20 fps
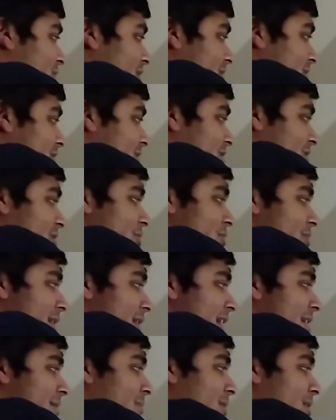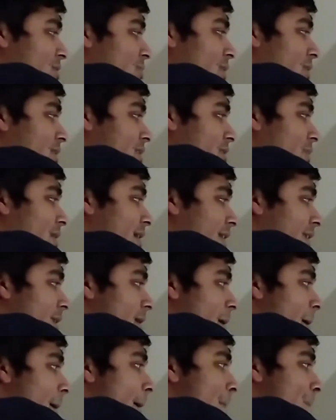just to n plus 1 squared
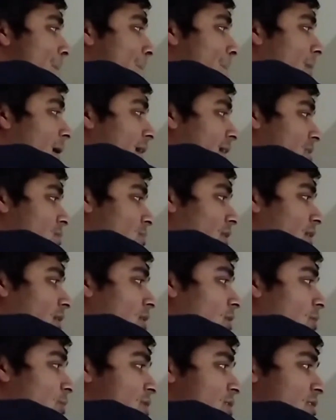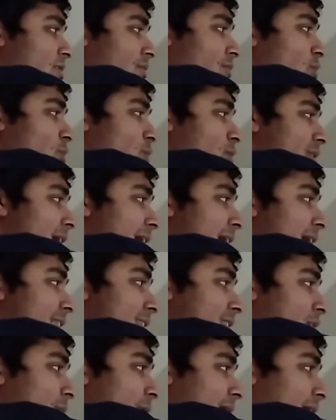minus 1, which is of course n
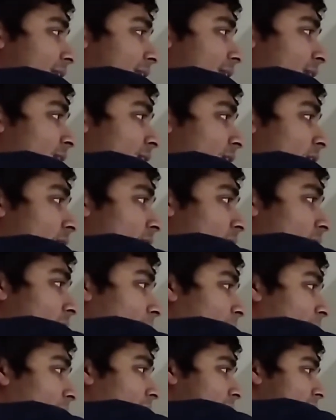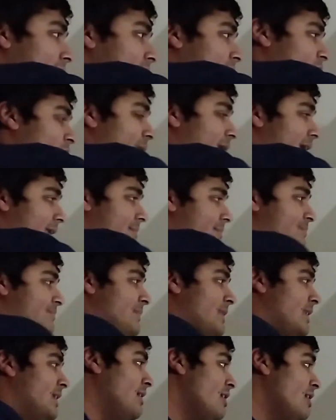squared plus 2n.
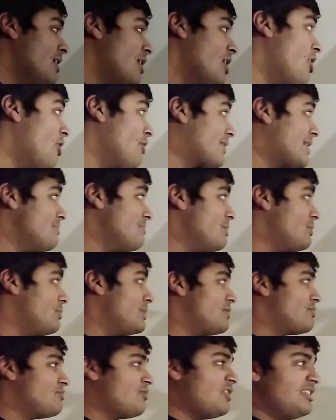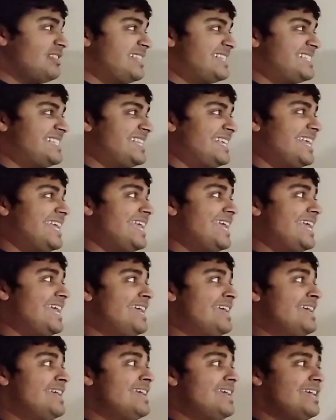Okay, but we can write this thing
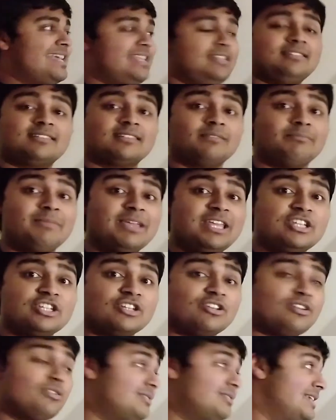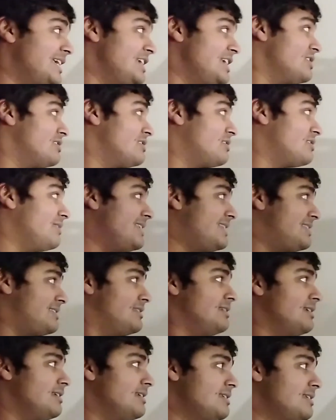here in summation notation. So
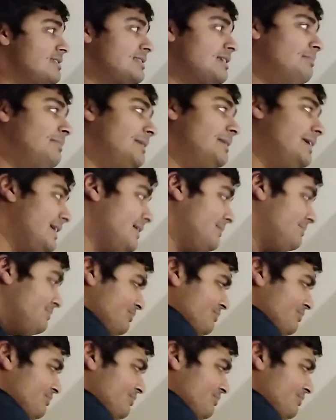this sum here